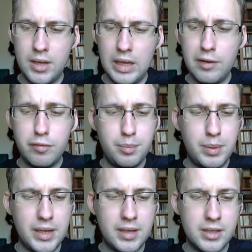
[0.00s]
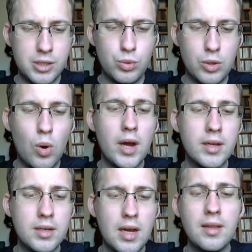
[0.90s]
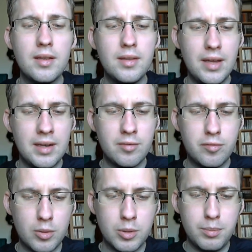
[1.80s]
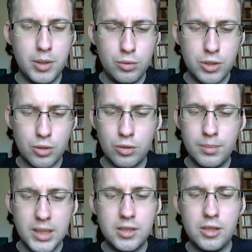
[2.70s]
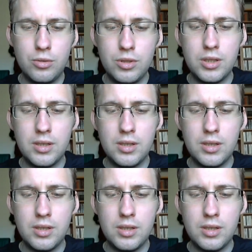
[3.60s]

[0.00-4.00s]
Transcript: If repair is required other than from abuse or misuse,